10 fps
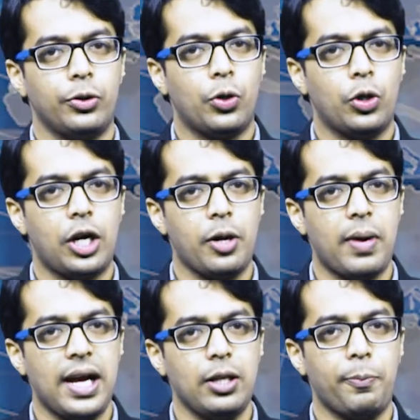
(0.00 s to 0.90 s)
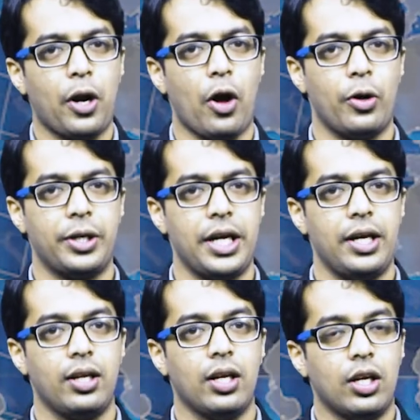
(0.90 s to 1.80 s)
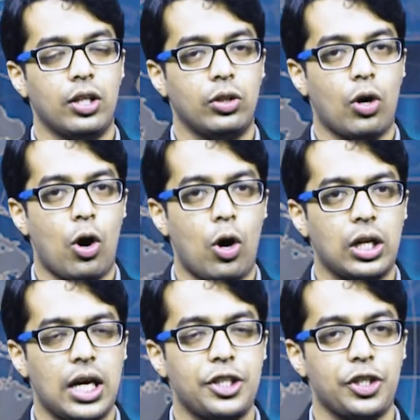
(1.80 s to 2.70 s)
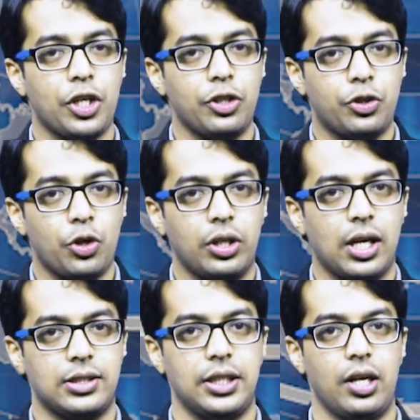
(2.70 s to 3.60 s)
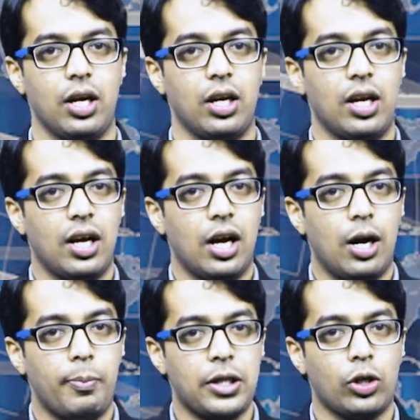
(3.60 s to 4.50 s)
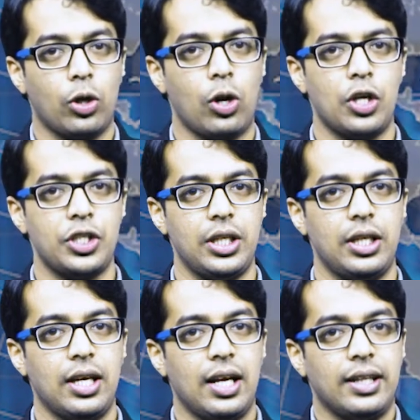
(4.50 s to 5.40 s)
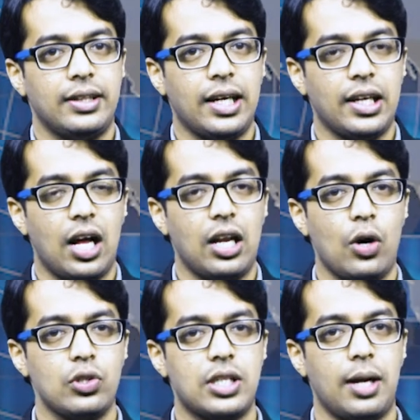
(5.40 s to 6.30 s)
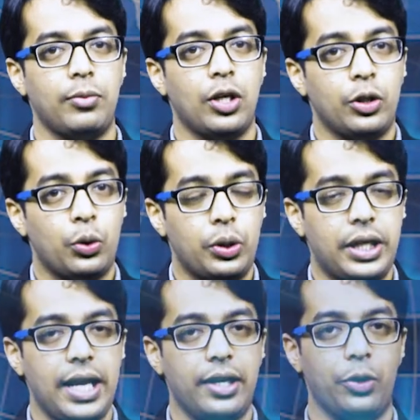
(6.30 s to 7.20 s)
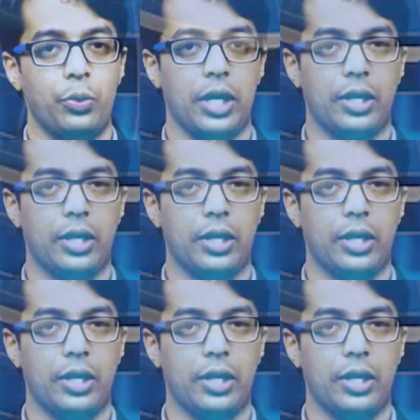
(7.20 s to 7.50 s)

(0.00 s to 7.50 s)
To determine the priority, the organization should consider a methodology that allows them to take into